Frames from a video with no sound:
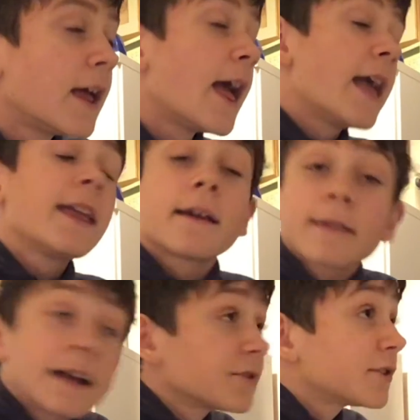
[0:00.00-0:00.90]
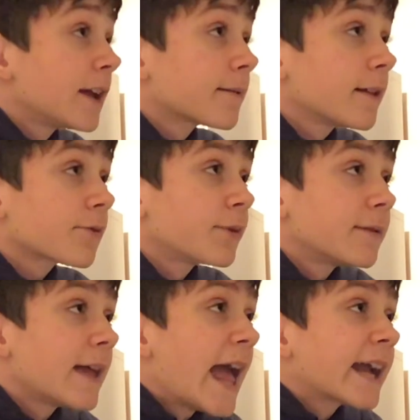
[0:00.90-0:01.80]
Yes, actually, yes, the next one
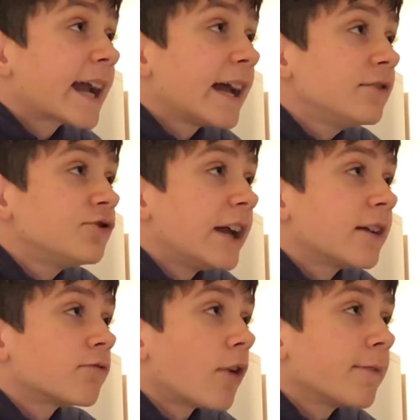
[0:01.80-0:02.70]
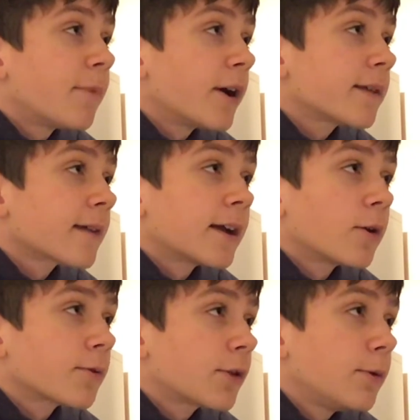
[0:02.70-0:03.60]
is, can Jake ride bikes and go
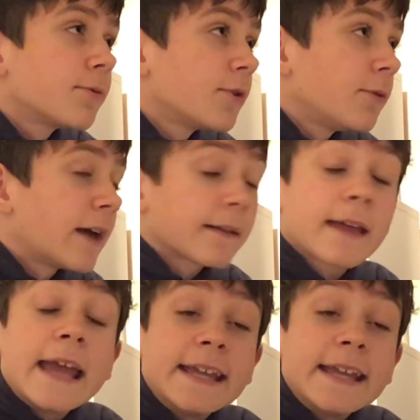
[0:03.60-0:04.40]
on scooters and do that?